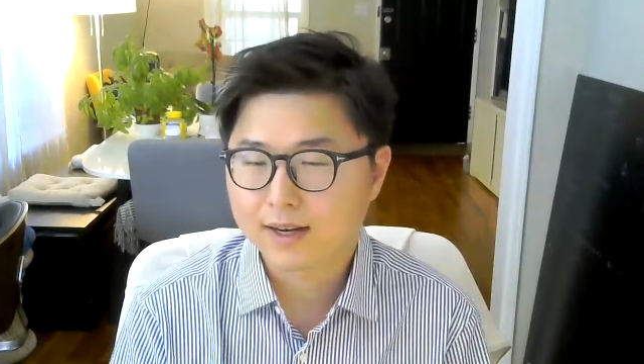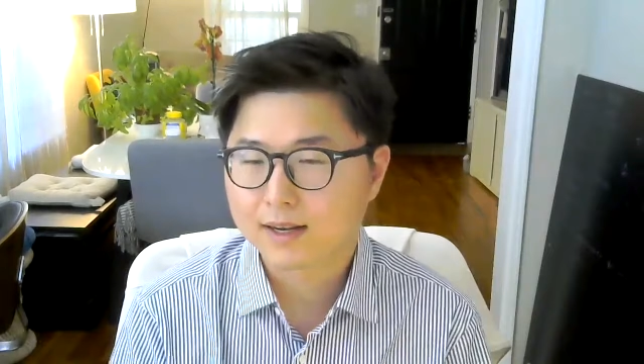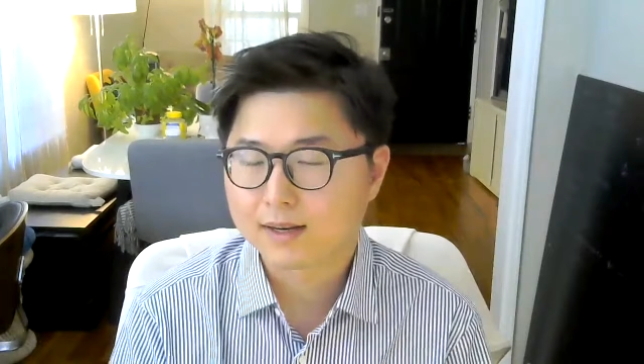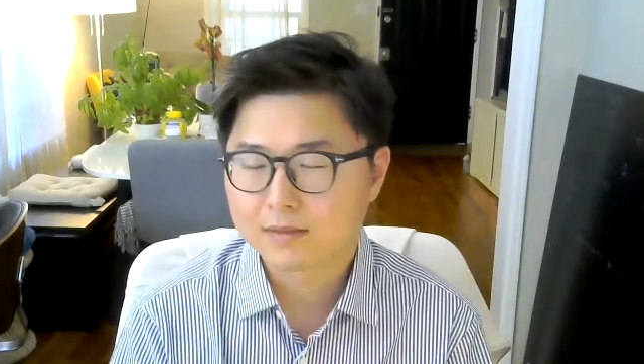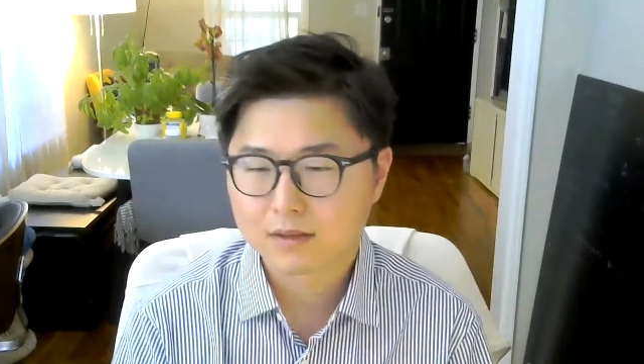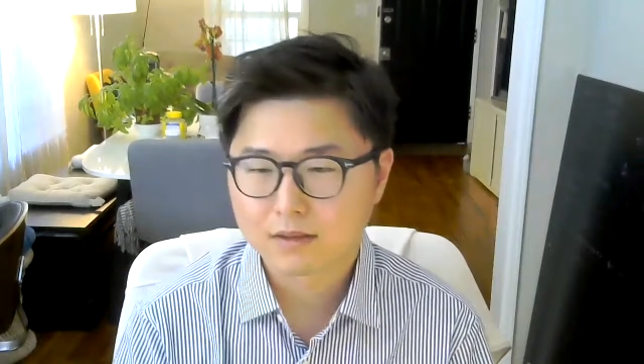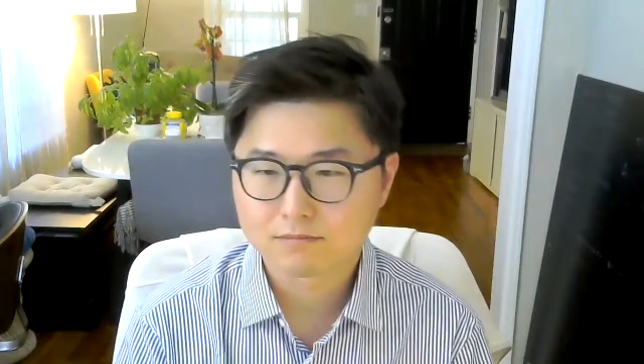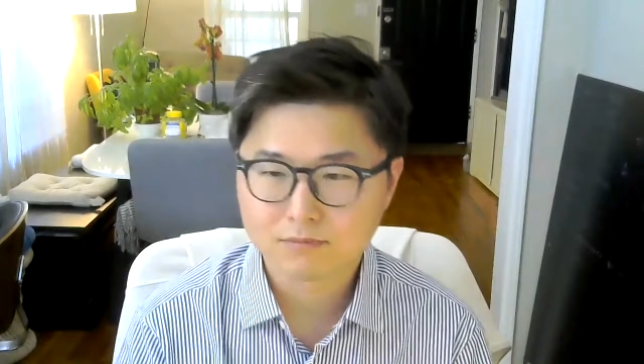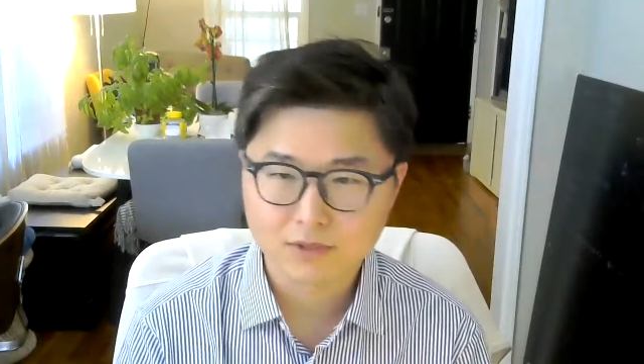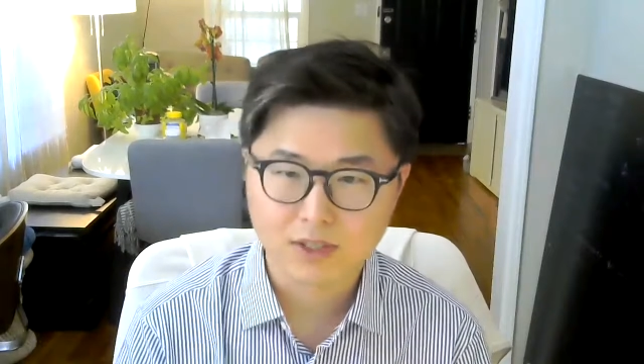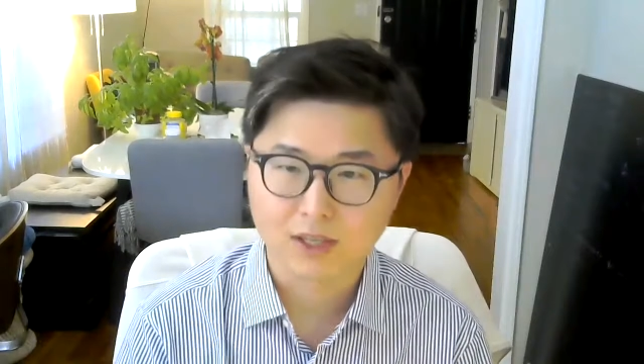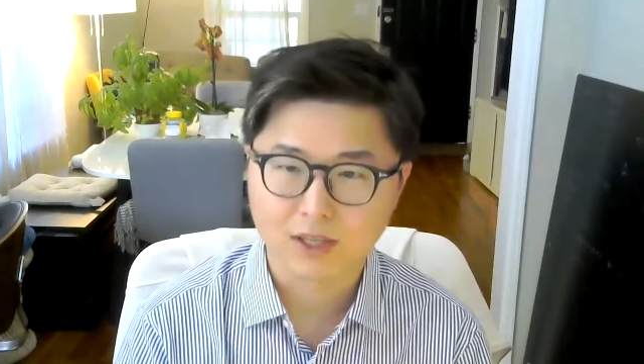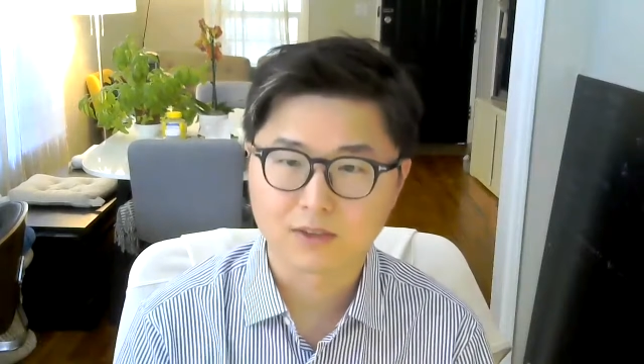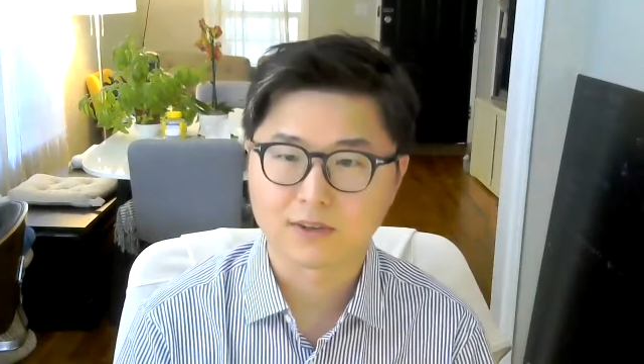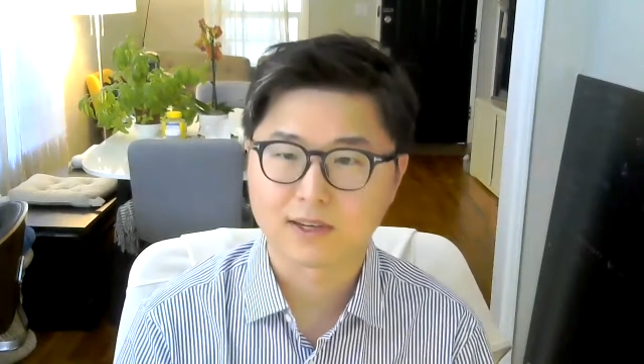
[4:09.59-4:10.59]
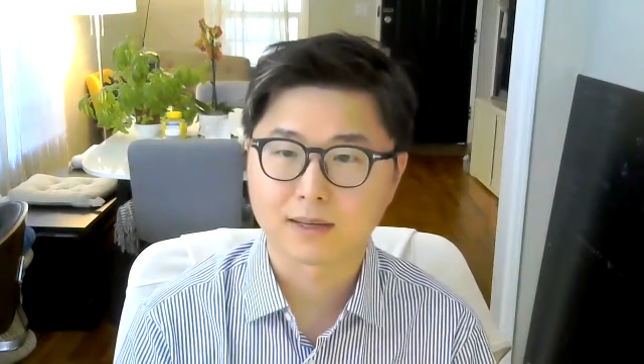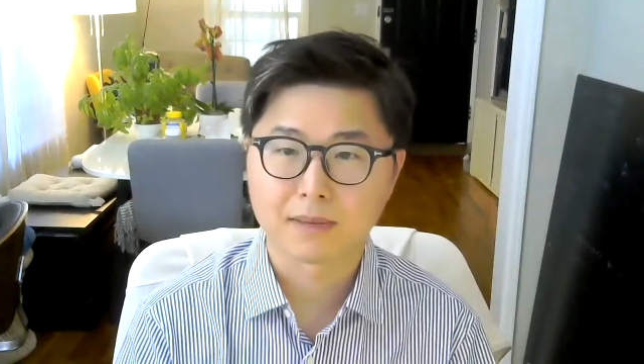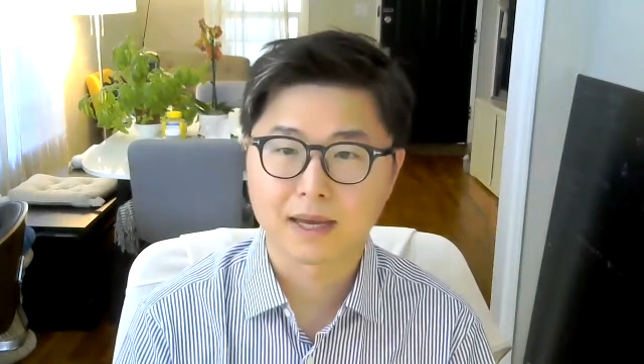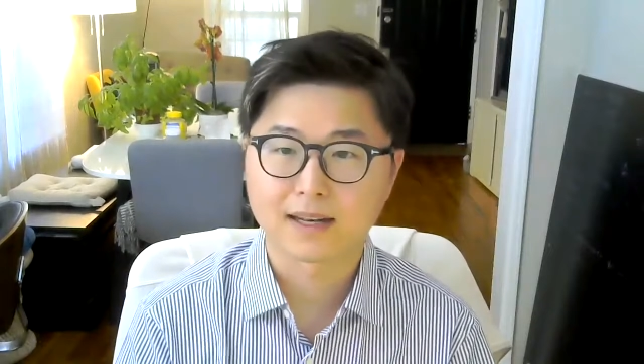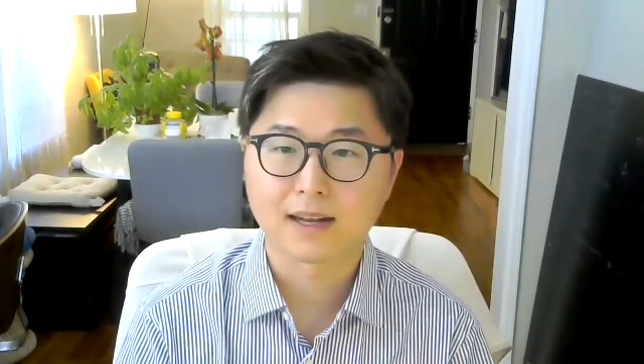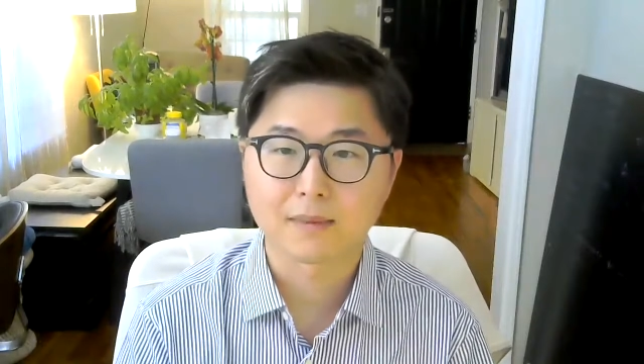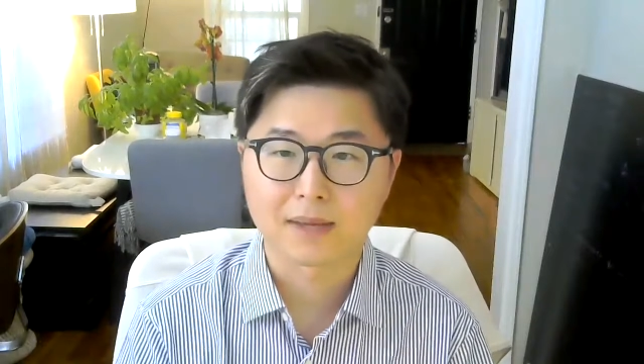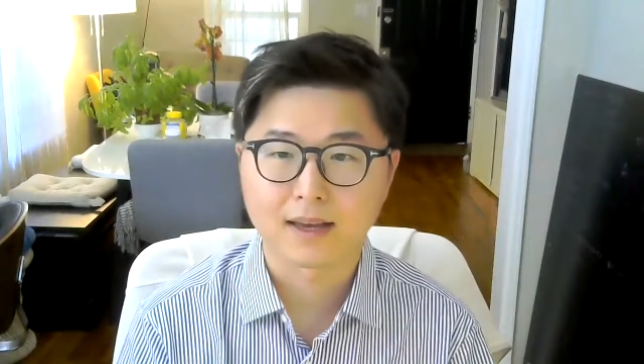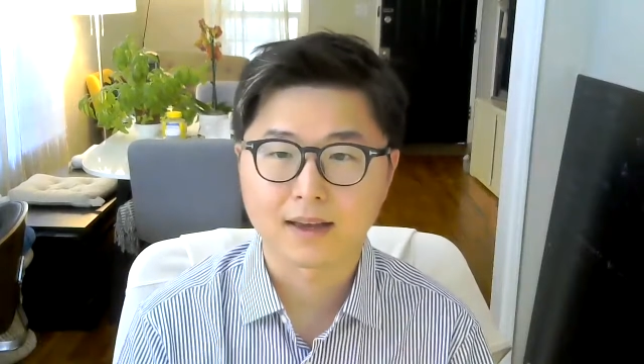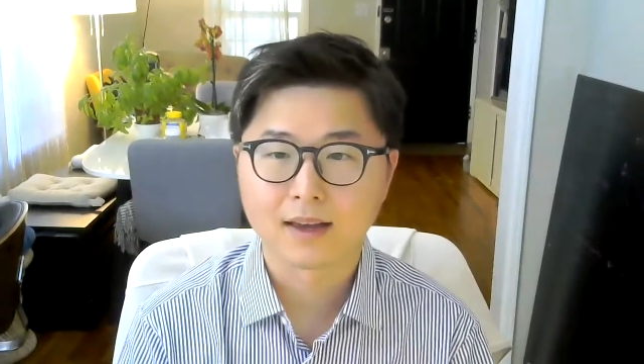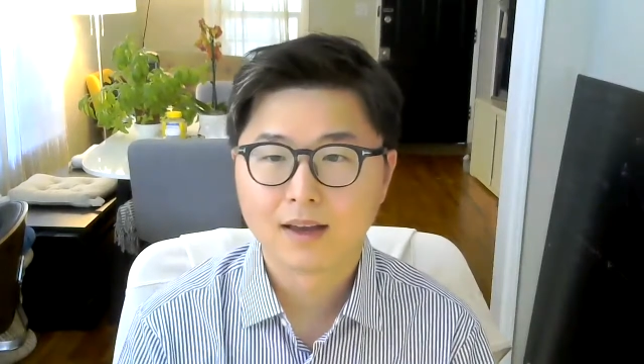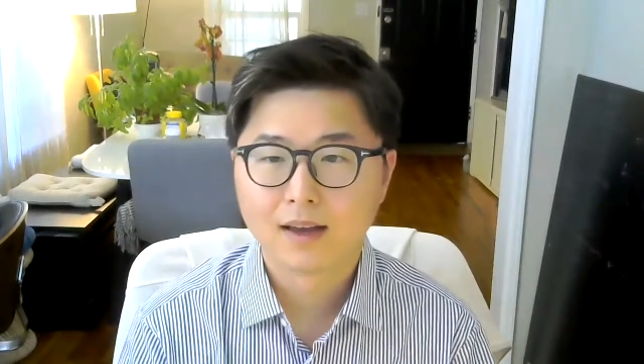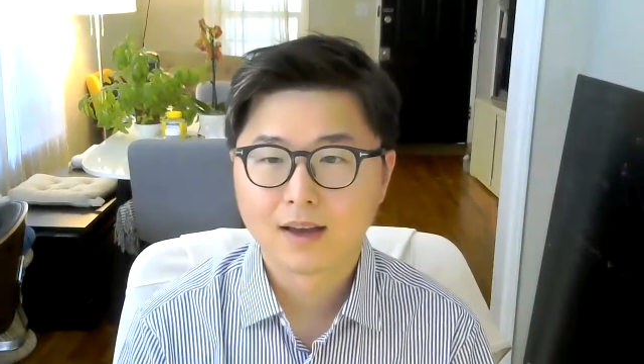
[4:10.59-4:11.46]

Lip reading: it, during the pandemic.